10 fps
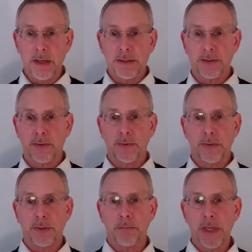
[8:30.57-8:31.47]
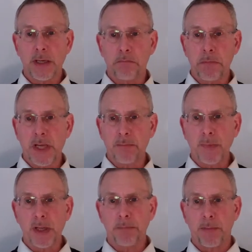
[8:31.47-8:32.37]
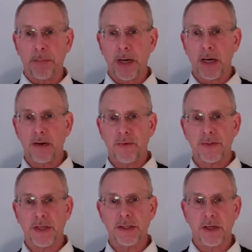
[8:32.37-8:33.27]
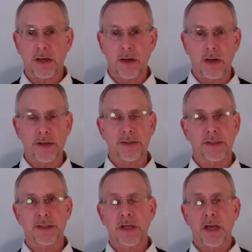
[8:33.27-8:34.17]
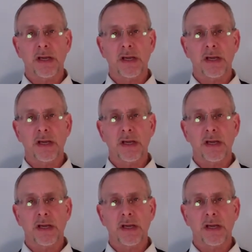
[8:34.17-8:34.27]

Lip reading: So being minimally prepared for such occurrences